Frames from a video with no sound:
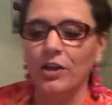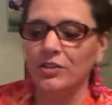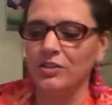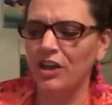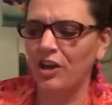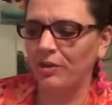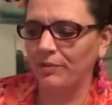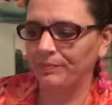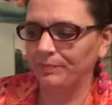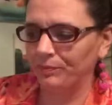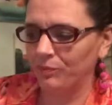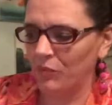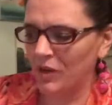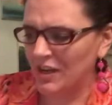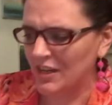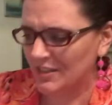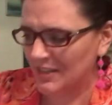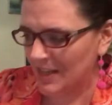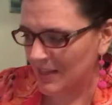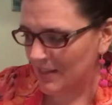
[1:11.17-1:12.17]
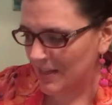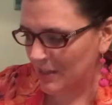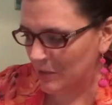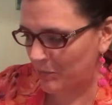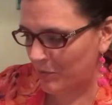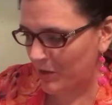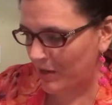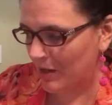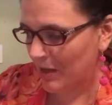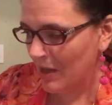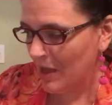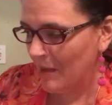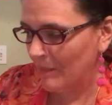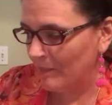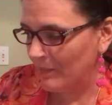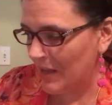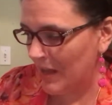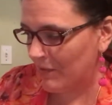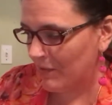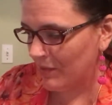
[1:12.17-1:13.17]
So what is in this book?
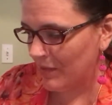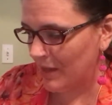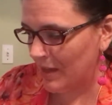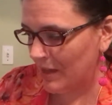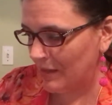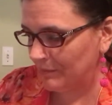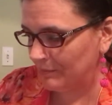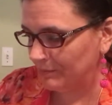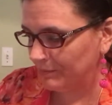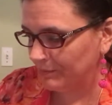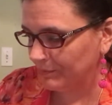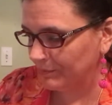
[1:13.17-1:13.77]
Everything.